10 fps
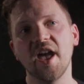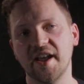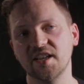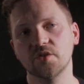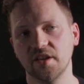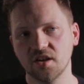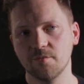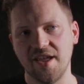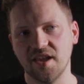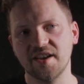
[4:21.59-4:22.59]
and he's really going to
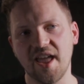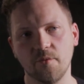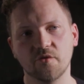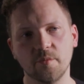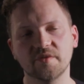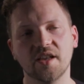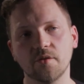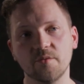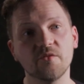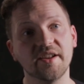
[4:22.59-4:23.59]
make a name for
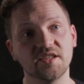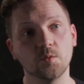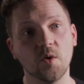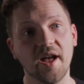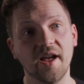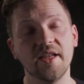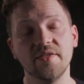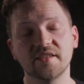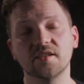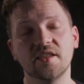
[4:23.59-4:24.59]
himself in ready-to-wear,
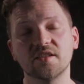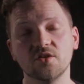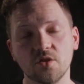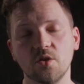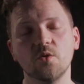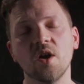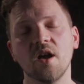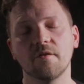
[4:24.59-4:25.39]
in this new,